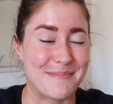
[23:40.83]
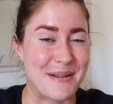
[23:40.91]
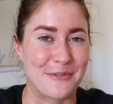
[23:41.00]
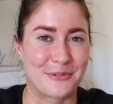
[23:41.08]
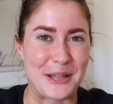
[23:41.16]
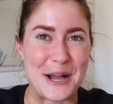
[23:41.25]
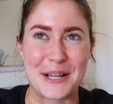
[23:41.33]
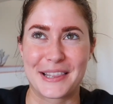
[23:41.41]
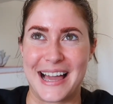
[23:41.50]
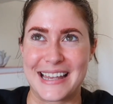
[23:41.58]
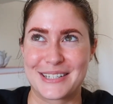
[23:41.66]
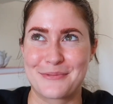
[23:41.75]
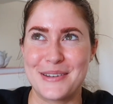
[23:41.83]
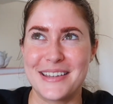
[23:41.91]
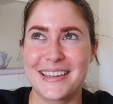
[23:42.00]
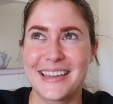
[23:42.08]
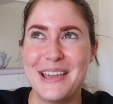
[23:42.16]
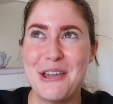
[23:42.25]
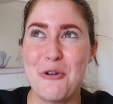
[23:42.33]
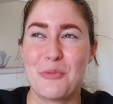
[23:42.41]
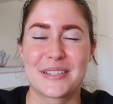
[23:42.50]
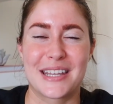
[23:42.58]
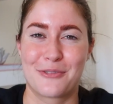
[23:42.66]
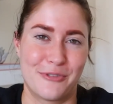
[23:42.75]
and my vlog last week
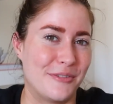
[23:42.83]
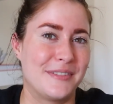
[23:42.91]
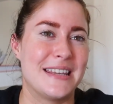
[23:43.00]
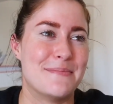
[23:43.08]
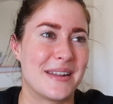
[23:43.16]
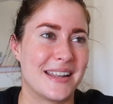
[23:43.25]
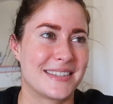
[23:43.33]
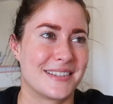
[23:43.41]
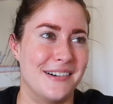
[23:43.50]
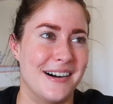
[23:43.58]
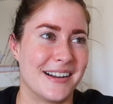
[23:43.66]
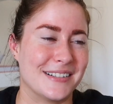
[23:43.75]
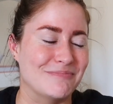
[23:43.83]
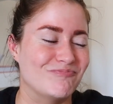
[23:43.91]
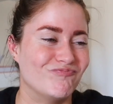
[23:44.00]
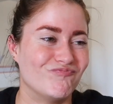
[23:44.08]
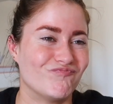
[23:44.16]
was like 15 minutes long.